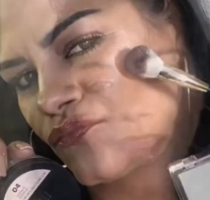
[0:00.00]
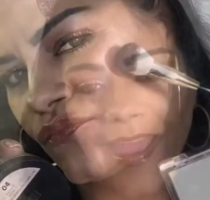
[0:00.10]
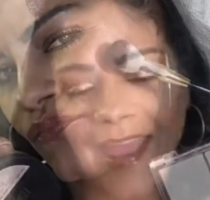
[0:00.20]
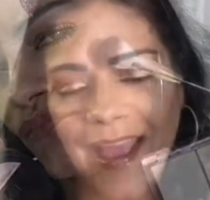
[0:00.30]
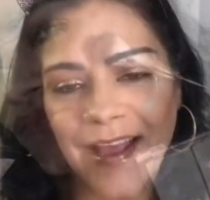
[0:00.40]

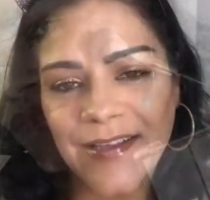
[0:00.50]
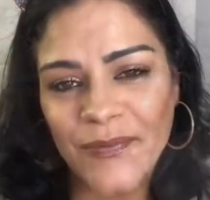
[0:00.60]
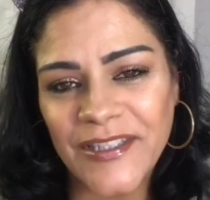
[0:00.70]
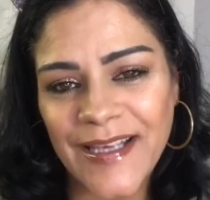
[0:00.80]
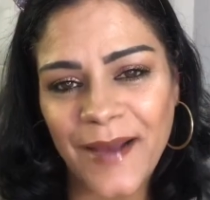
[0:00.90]
Hey guys,
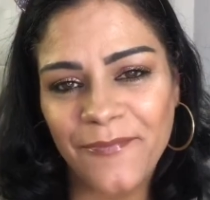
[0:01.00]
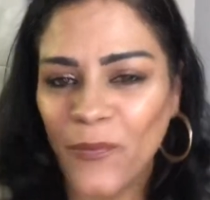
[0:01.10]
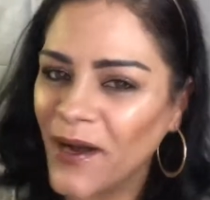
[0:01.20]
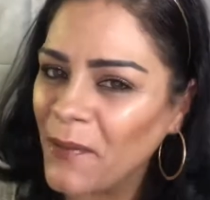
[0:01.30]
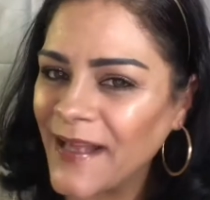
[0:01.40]
what's up?
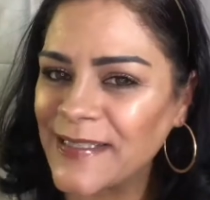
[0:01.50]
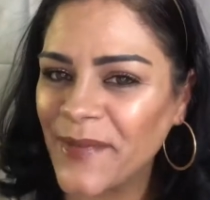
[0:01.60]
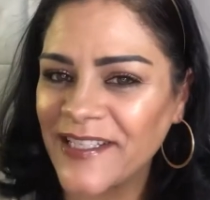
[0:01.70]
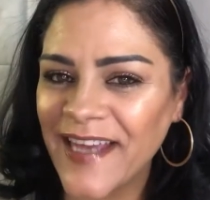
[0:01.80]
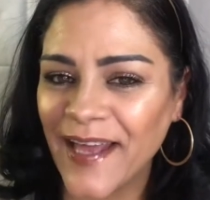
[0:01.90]
Welcome back to
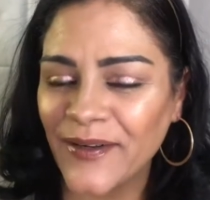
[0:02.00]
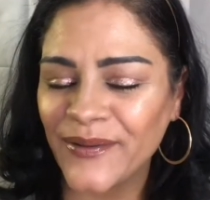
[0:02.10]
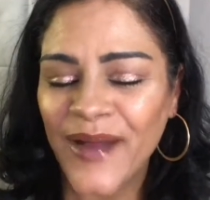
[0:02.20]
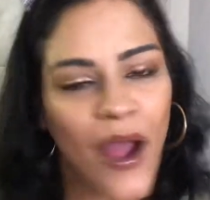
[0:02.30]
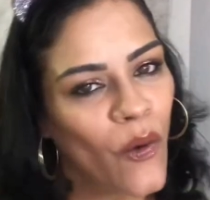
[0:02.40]
my channel.